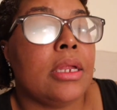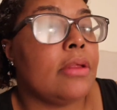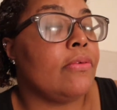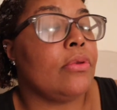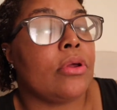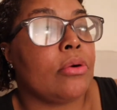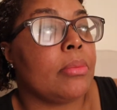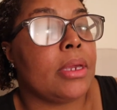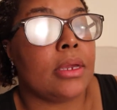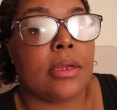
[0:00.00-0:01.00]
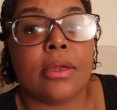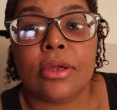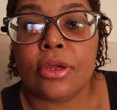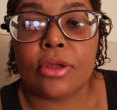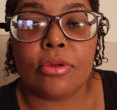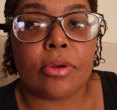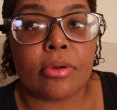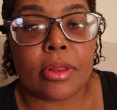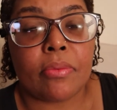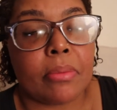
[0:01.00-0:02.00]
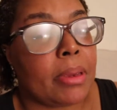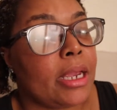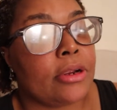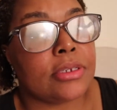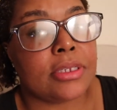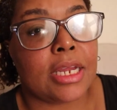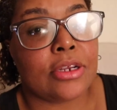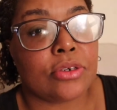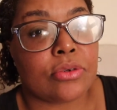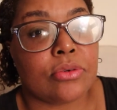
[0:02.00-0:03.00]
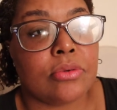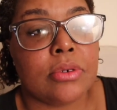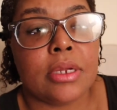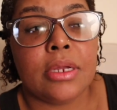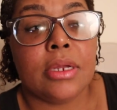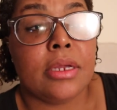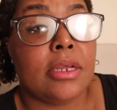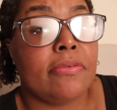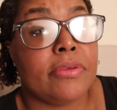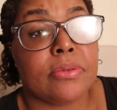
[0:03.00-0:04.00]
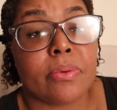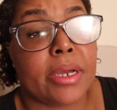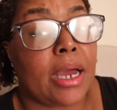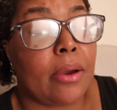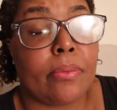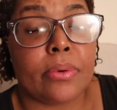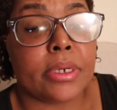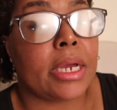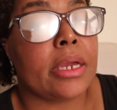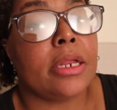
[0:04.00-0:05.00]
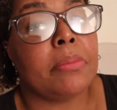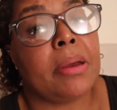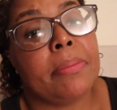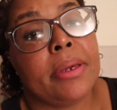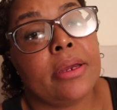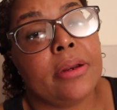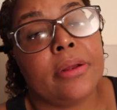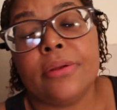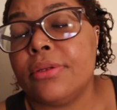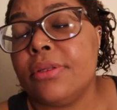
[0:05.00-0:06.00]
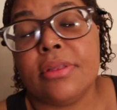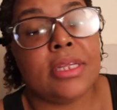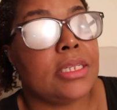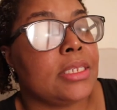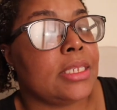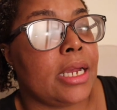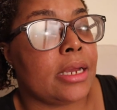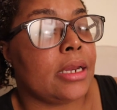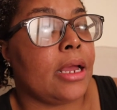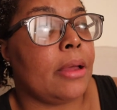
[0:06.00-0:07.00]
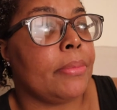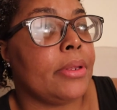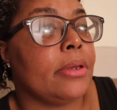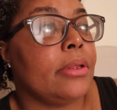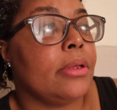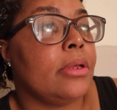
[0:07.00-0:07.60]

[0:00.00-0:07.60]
And if you know me, you know that when my hair is natural, if it's wet, I will not get in my bed. That's not gonna happen.